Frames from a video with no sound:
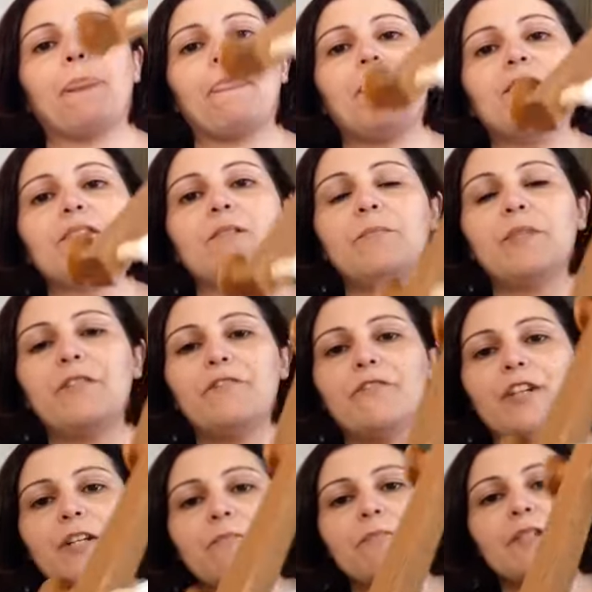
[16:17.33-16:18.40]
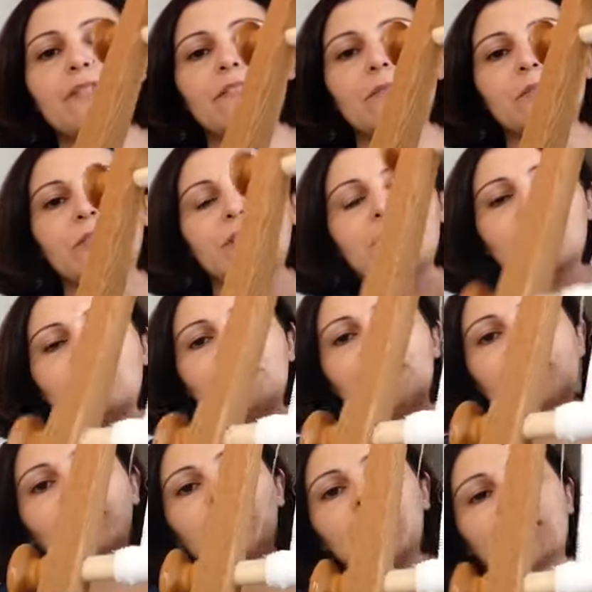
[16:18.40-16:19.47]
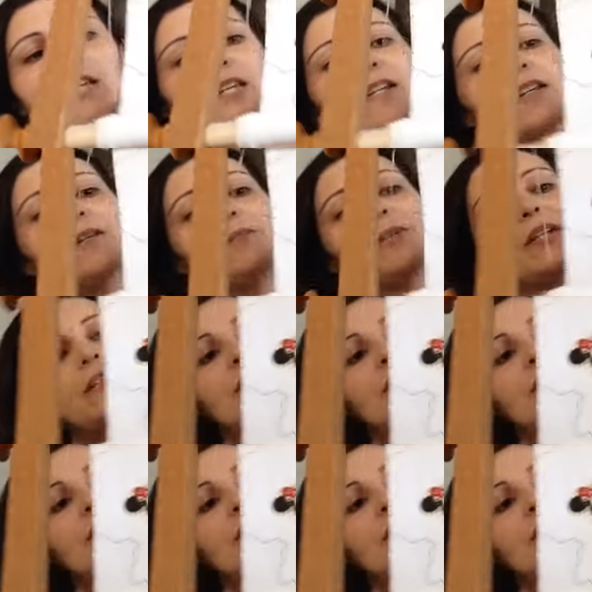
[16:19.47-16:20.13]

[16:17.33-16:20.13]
It's on my frame because I want to take it up again